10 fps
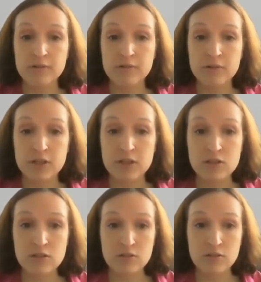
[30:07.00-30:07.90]

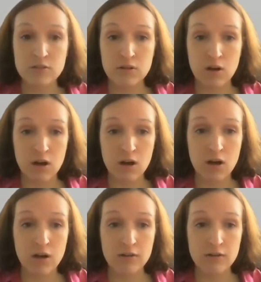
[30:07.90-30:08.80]
this,
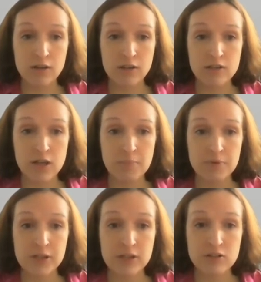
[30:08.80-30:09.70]
and
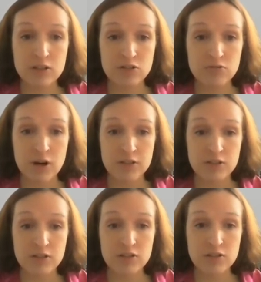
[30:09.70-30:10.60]
somebody else is
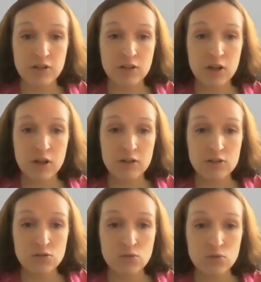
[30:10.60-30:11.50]
writing still.
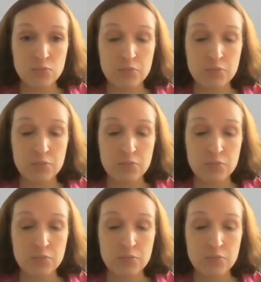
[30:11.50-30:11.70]
This could